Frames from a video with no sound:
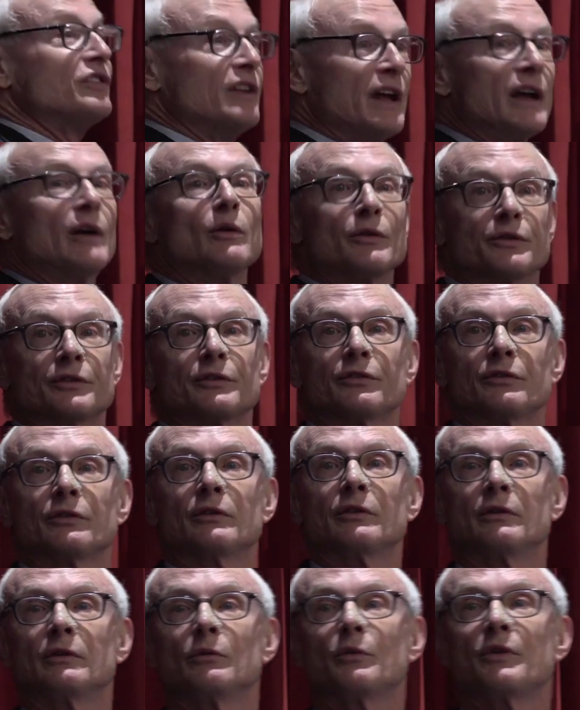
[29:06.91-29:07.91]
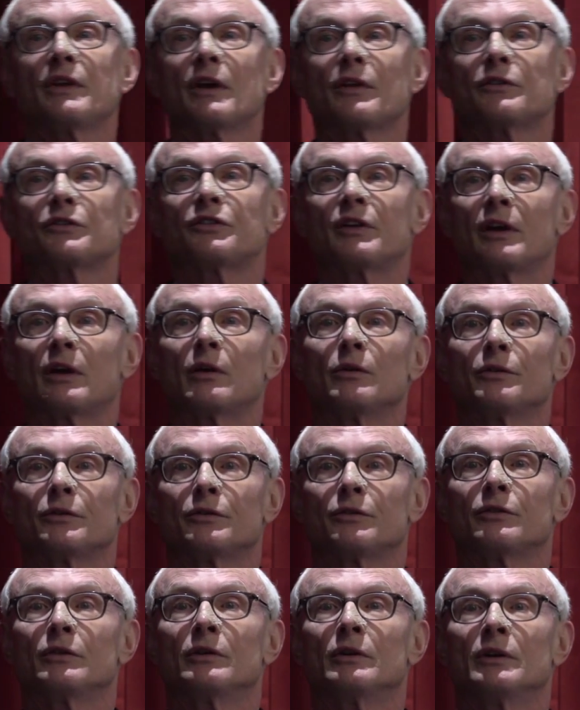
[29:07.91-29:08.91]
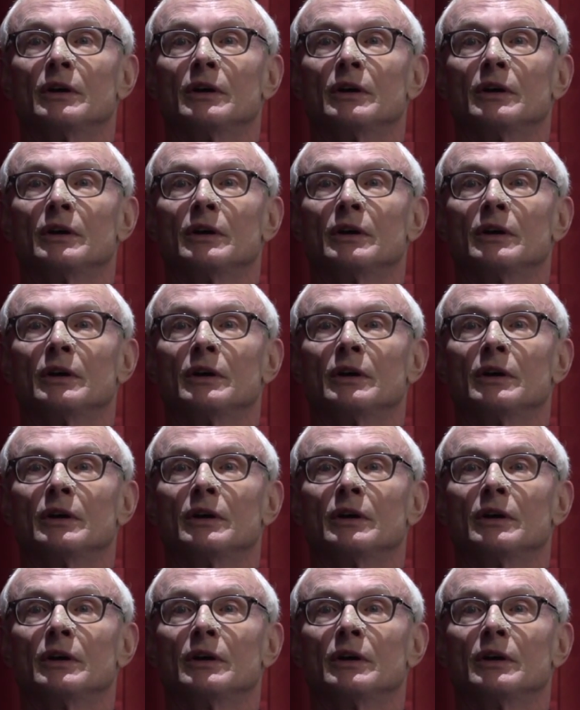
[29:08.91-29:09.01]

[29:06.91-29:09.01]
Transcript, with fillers: stakeholders, with the other stakeholders,